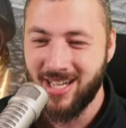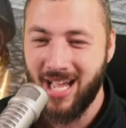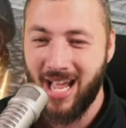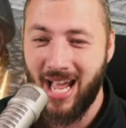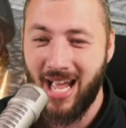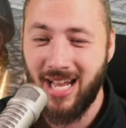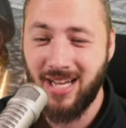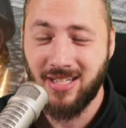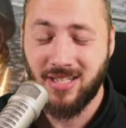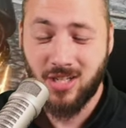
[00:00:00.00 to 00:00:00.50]

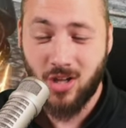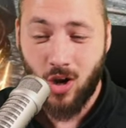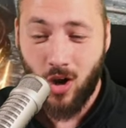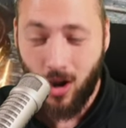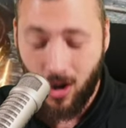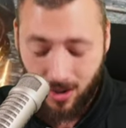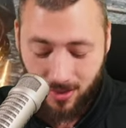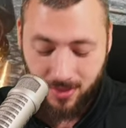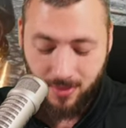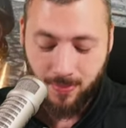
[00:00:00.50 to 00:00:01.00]
And
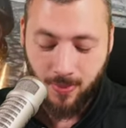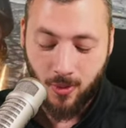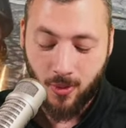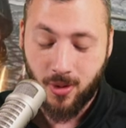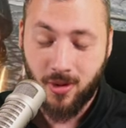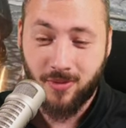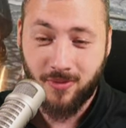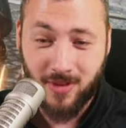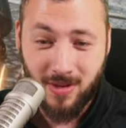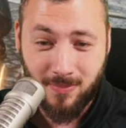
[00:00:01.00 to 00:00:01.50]
on the
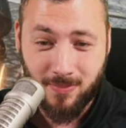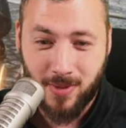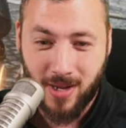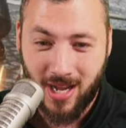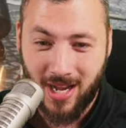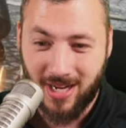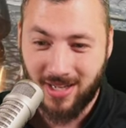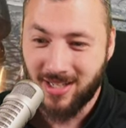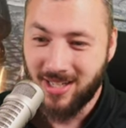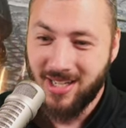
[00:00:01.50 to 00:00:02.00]
point of
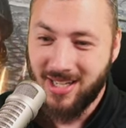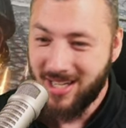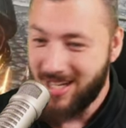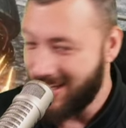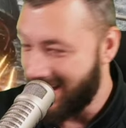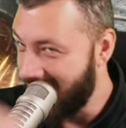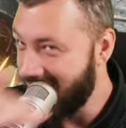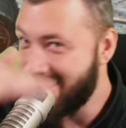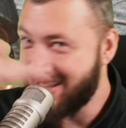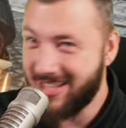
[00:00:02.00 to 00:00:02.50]
impact.
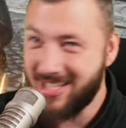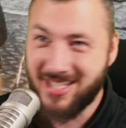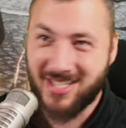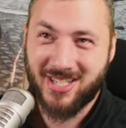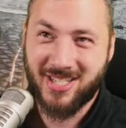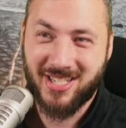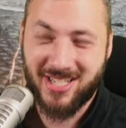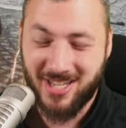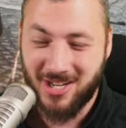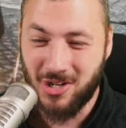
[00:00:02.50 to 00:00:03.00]
And this
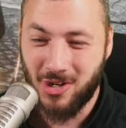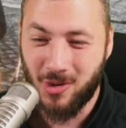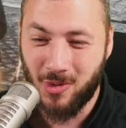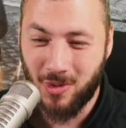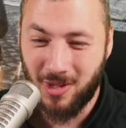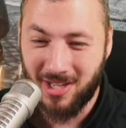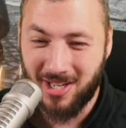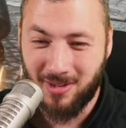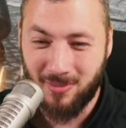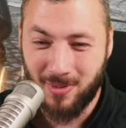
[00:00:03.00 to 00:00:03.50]
is here a
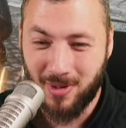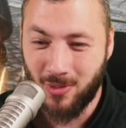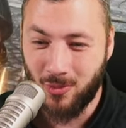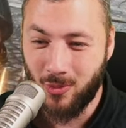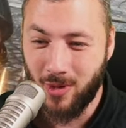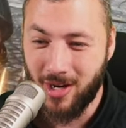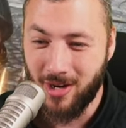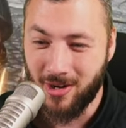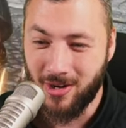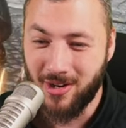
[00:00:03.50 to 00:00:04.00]
little bit
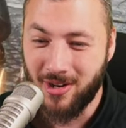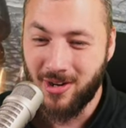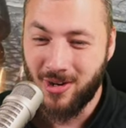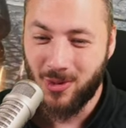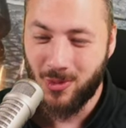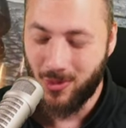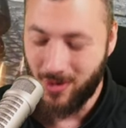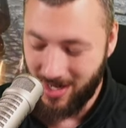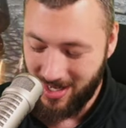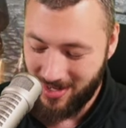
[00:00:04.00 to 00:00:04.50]
weird,
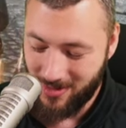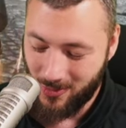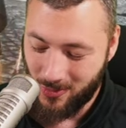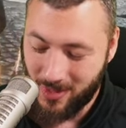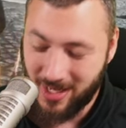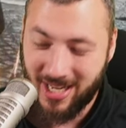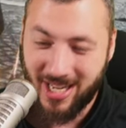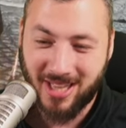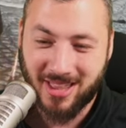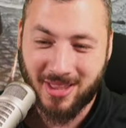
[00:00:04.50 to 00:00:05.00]
right? We
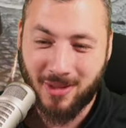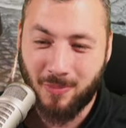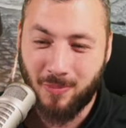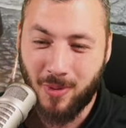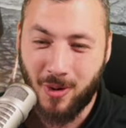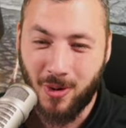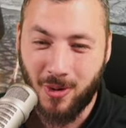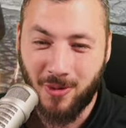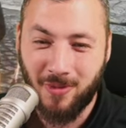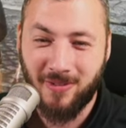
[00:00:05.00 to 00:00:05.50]
get the
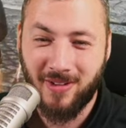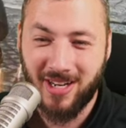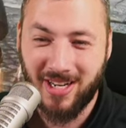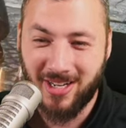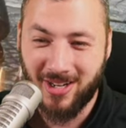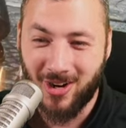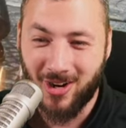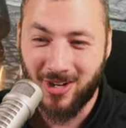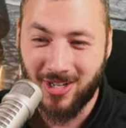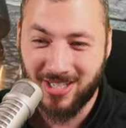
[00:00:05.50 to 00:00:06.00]
perfect
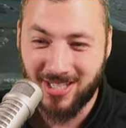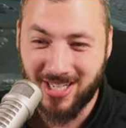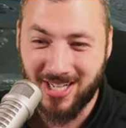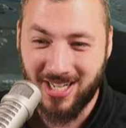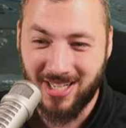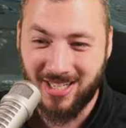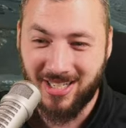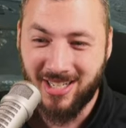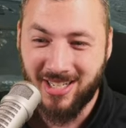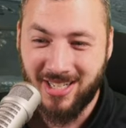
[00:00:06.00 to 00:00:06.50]
guard
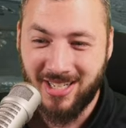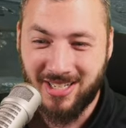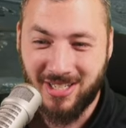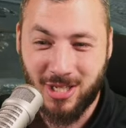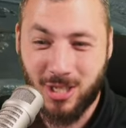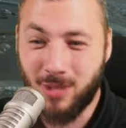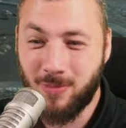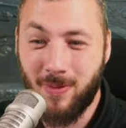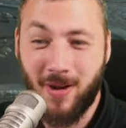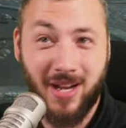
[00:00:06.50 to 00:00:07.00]
done
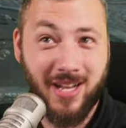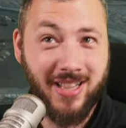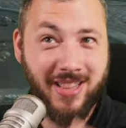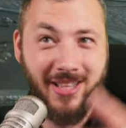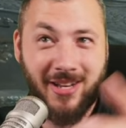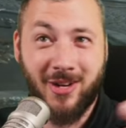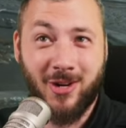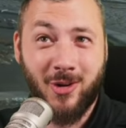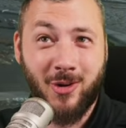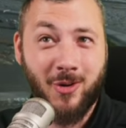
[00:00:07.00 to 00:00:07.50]
despite
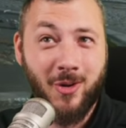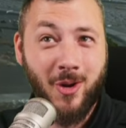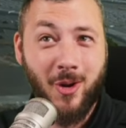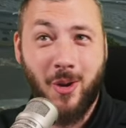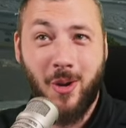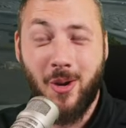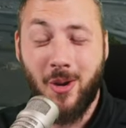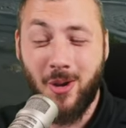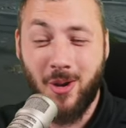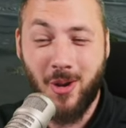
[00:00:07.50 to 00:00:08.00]
there
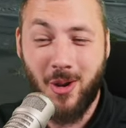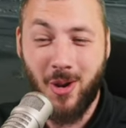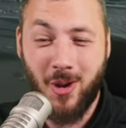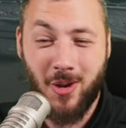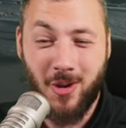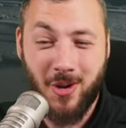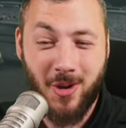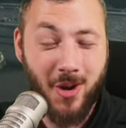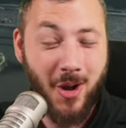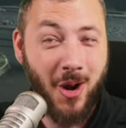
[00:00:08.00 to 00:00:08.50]

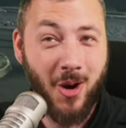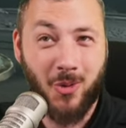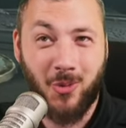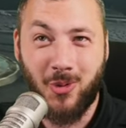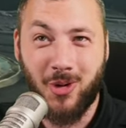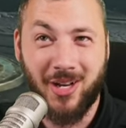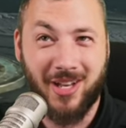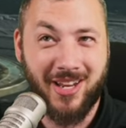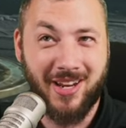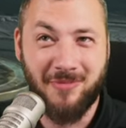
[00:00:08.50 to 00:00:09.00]
not
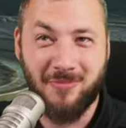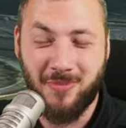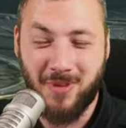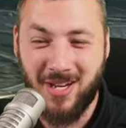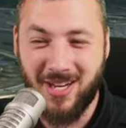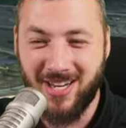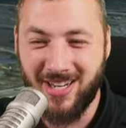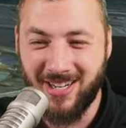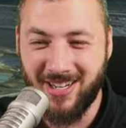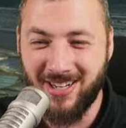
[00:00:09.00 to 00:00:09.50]
really
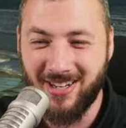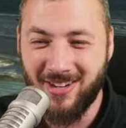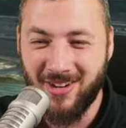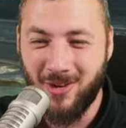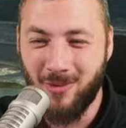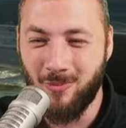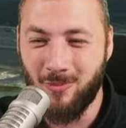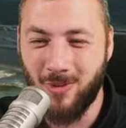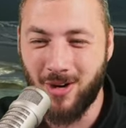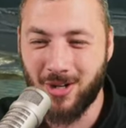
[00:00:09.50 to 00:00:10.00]
being
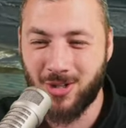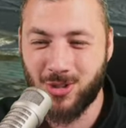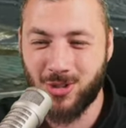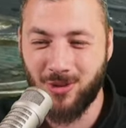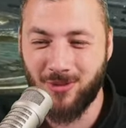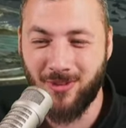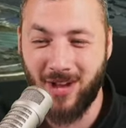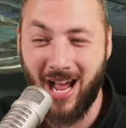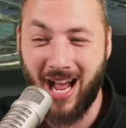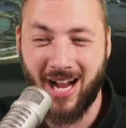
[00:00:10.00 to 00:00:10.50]
much
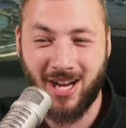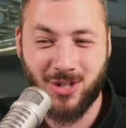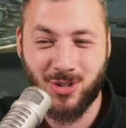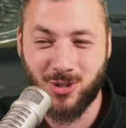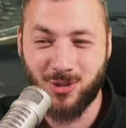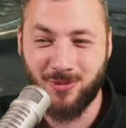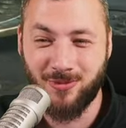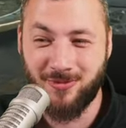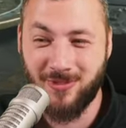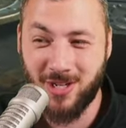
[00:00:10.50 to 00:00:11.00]
of
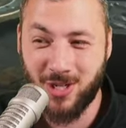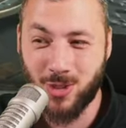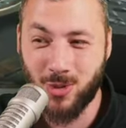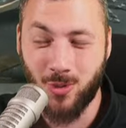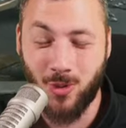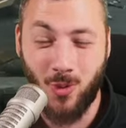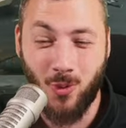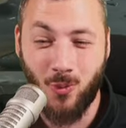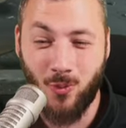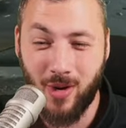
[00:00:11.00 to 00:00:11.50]
actual
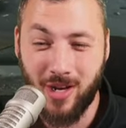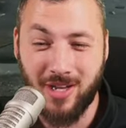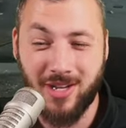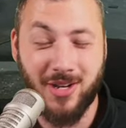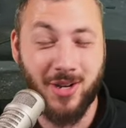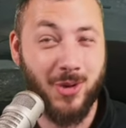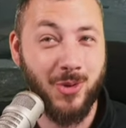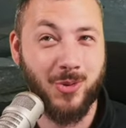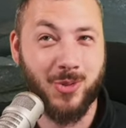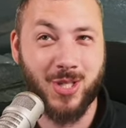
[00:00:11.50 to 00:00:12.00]
visual
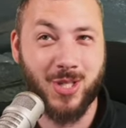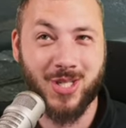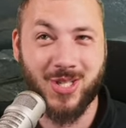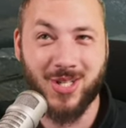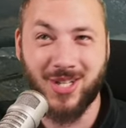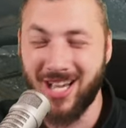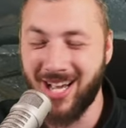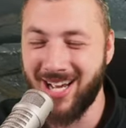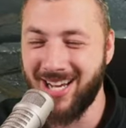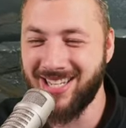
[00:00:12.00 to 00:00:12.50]
windows to
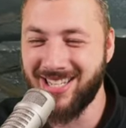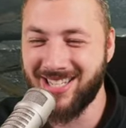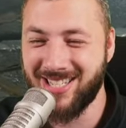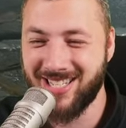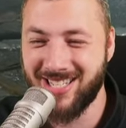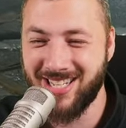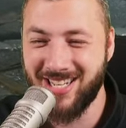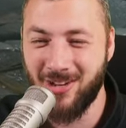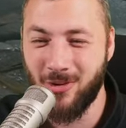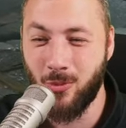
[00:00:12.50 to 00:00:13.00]
kind of
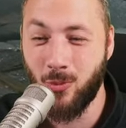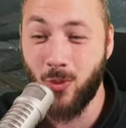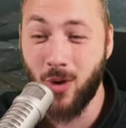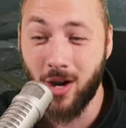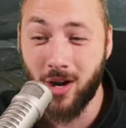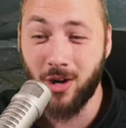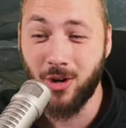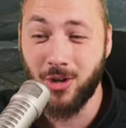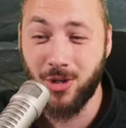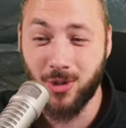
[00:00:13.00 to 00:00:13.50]
see
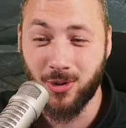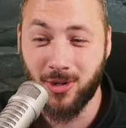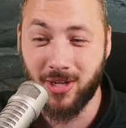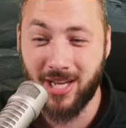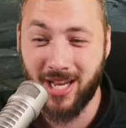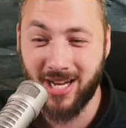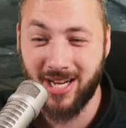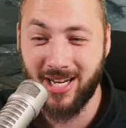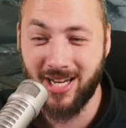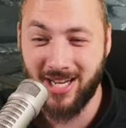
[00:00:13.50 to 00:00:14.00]
where you're
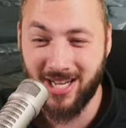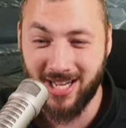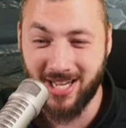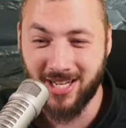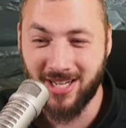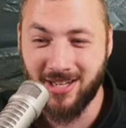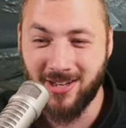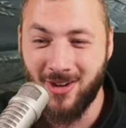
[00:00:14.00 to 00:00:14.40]
getting hit.